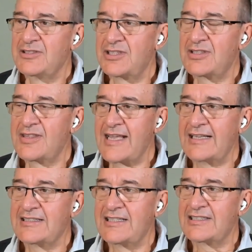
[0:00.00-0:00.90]
just
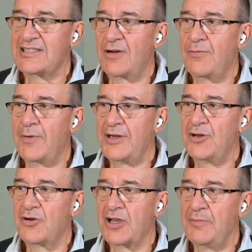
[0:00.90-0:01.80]
think to yourself when
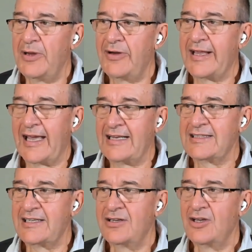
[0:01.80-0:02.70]
you're
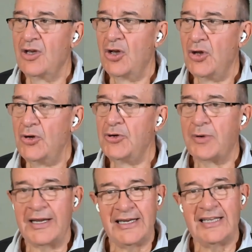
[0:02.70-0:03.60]
communicating, who
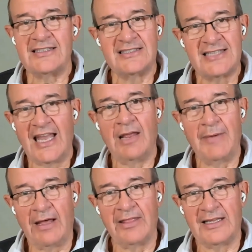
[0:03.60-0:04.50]
do I need to tell
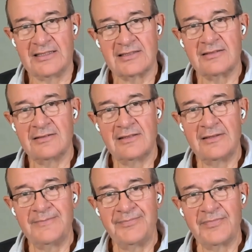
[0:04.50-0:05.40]
about this?
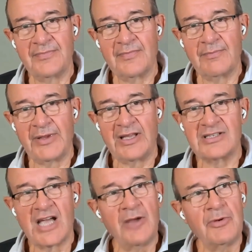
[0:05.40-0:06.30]

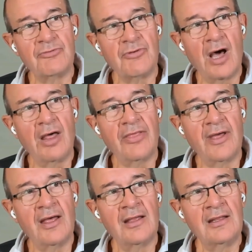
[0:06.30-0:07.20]
Because I would
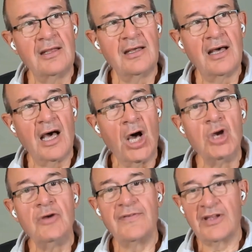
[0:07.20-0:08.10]
rather
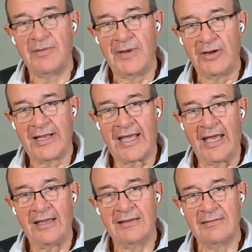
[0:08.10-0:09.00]

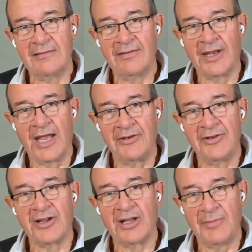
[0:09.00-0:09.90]
over-communicate than
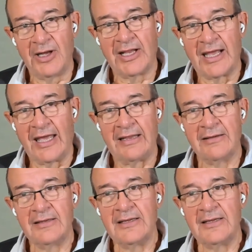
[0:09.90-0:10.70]
under-communicate,